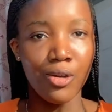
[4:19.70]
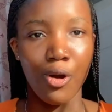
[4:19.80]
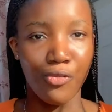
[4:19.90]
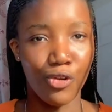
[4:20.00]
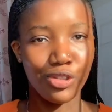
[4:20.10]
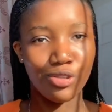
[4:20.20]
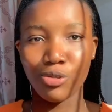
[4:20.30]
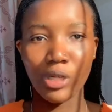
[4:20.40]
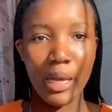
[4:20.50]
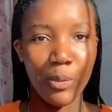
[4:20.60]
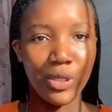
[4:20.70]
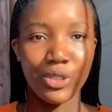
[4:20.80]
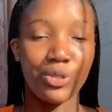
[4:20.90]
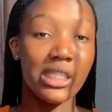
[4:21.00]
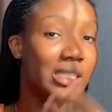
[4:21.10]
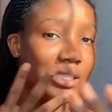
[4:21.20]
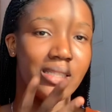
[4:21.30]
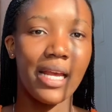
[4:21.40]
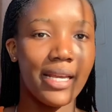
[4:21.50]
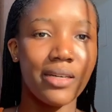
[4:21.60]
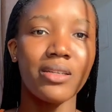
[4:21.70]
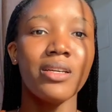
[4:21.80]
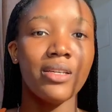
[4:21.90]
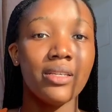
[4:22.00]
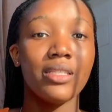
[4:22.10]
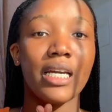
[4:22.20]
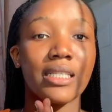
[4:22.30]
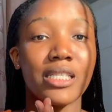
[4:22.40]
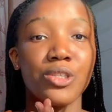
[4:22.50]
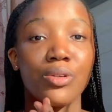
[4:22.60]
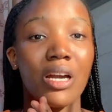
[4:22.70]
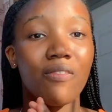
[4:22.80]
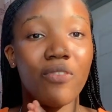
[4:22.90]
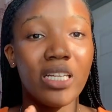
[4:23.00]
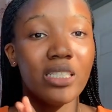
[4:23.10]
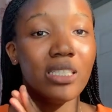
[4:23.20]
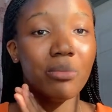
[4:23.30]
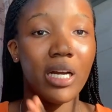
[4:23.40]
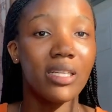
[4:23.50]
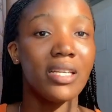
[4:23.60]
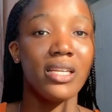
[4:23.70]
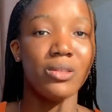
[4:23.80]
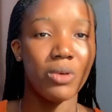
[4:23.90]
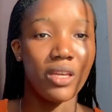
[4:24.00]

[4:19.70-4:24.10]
Of course, you know lemon. So these things, like, there are things you can find in the market anywhere.